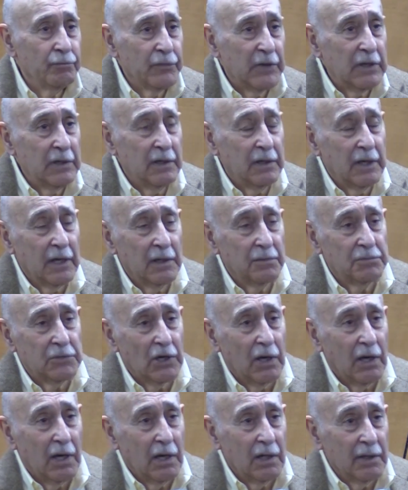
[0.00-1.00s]
He came
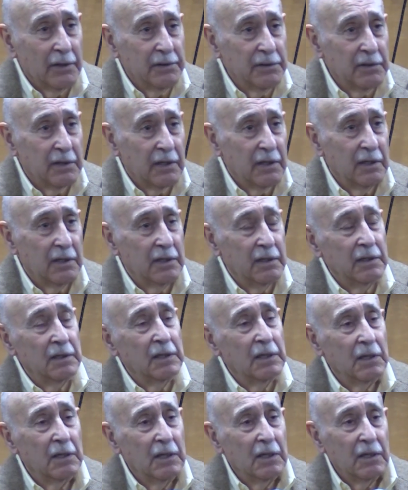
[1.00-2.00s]
to Holland in